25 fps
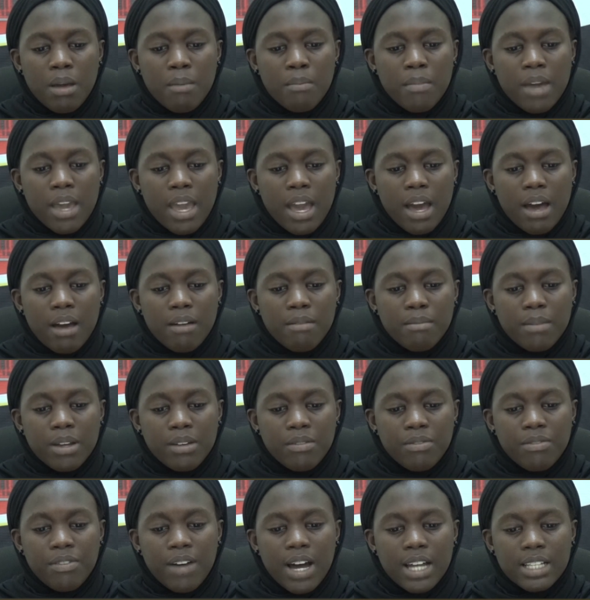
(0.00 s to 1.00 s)
May Ahmad
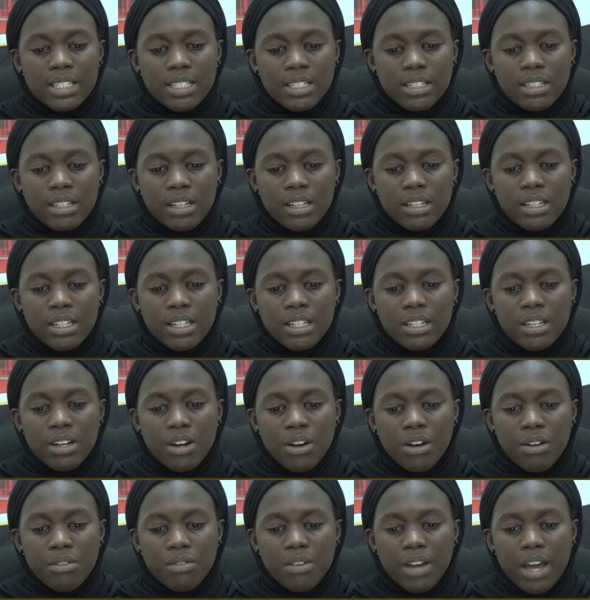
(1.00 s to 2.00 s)
Fati, the
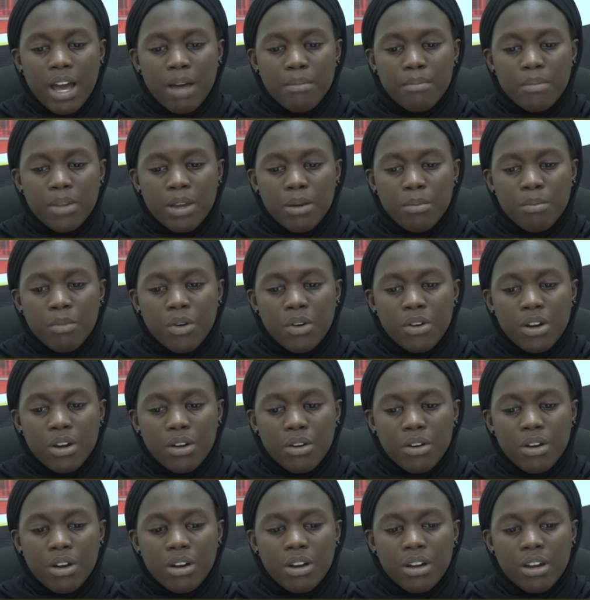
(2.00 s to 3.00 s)
leader of Gambia Moral
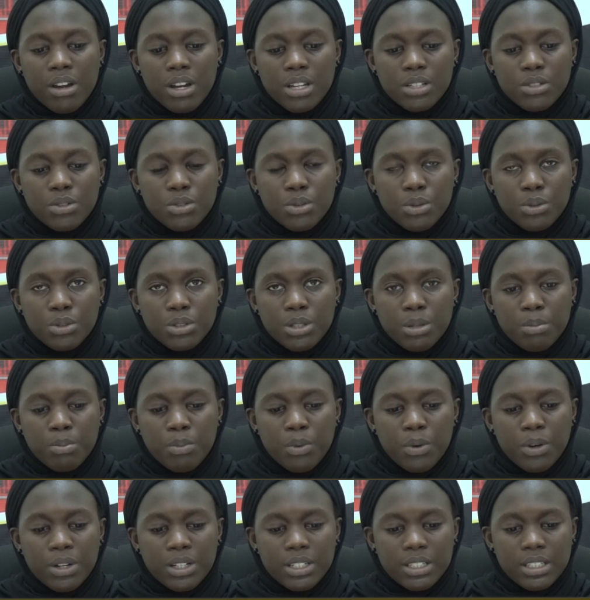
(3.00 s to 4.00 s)
Congress, told the
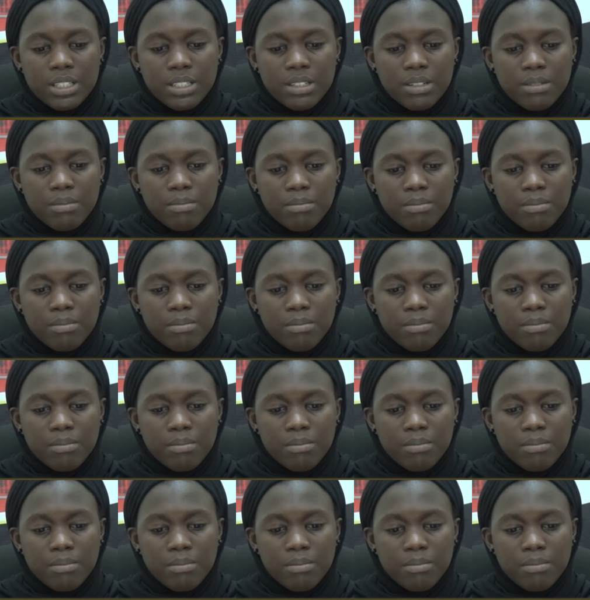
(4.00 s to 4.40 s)
point.